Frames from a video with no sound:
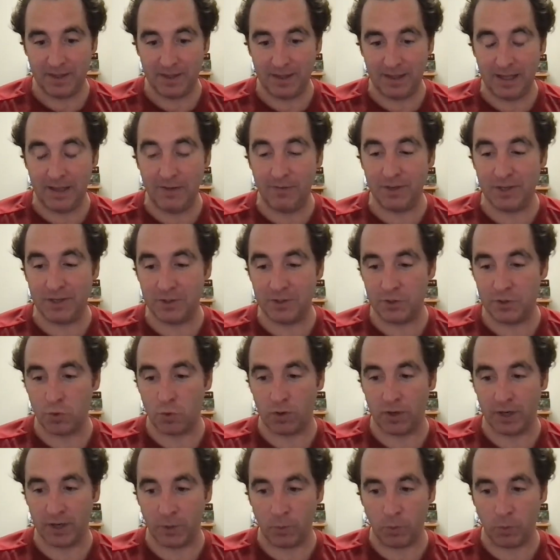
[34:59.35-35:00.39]
even
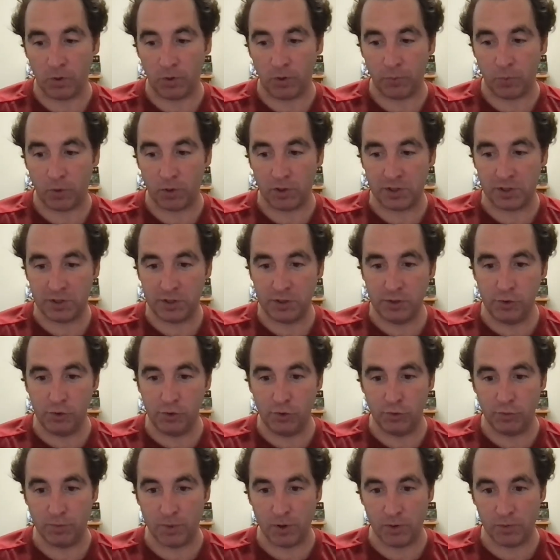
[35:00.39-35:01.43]
during World War II,
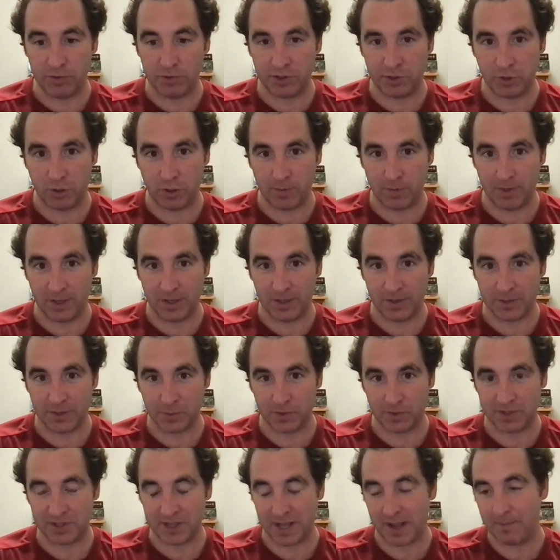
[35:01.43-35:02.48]
most Germans were
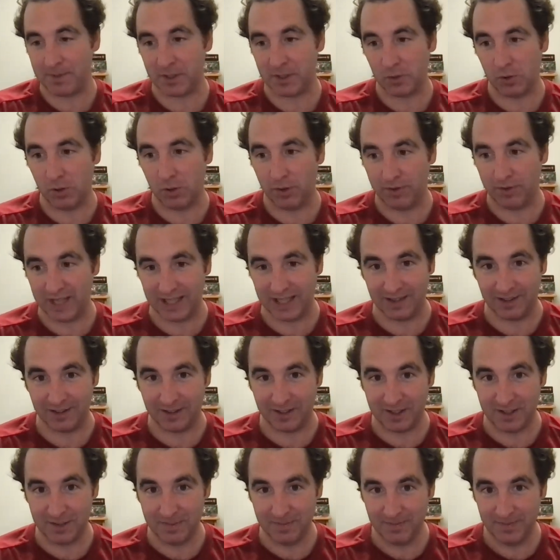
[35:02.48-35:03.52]
skeptical of Hitler.